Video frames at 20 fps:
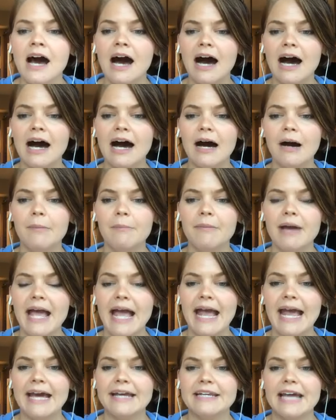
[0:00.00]

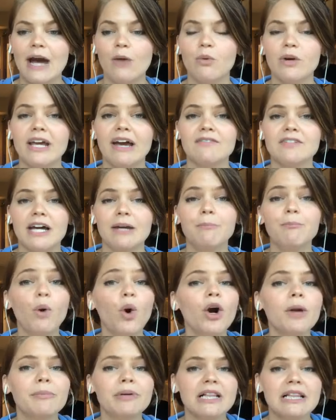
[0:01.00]
And I would have done
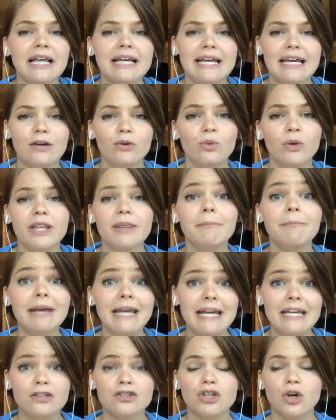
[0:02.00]
more playing with
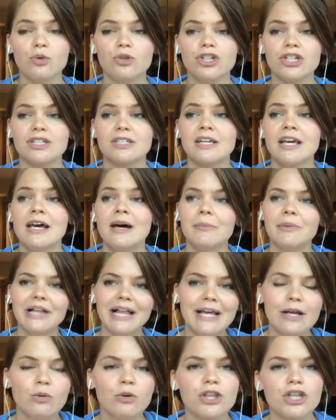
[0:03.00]
me. So just
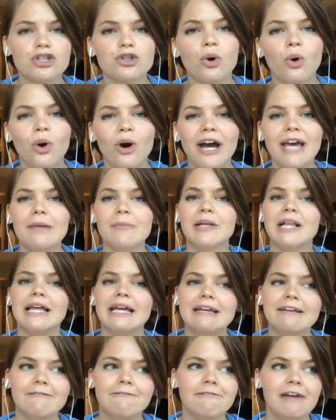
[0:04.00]
playing with a toy,
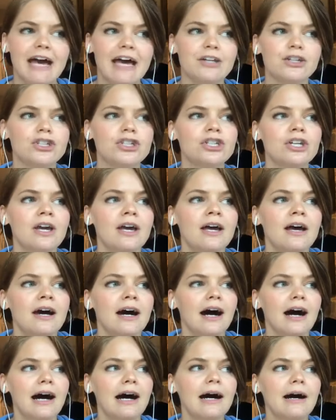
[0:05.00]
playing fetch,
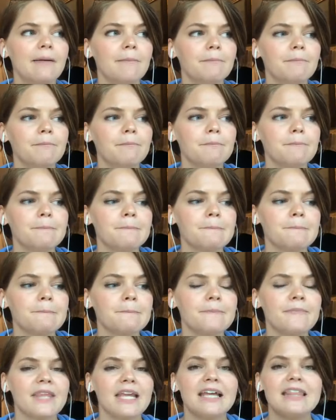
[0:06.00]

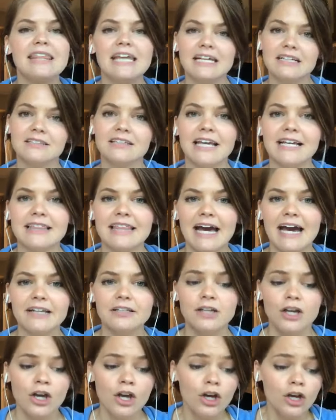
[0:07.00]
things like
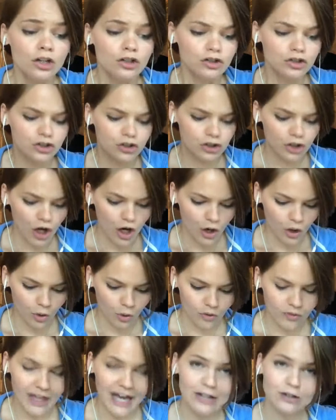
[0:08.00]
that.
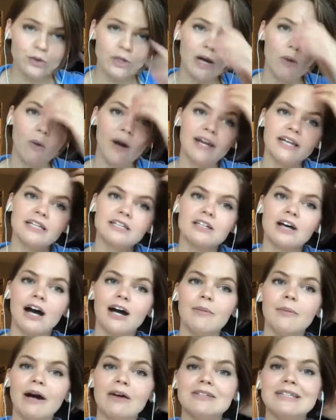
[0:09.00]
So that's what I wanted to talk
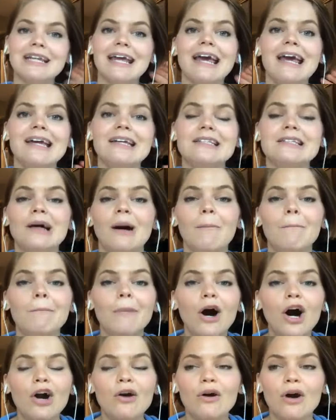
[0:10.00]
about today.
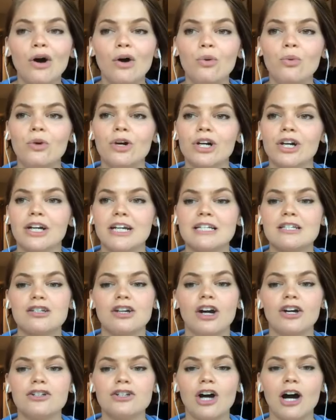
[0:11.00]
Tomorrow, we're going to
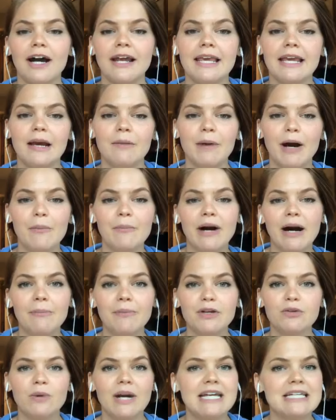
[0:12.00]
start talking about
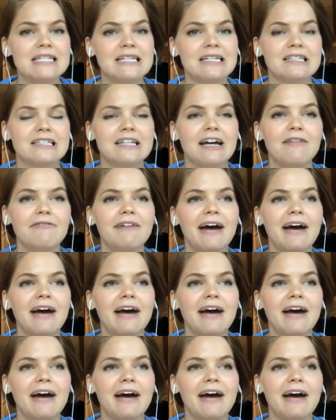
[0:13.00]
puppy raising stuff.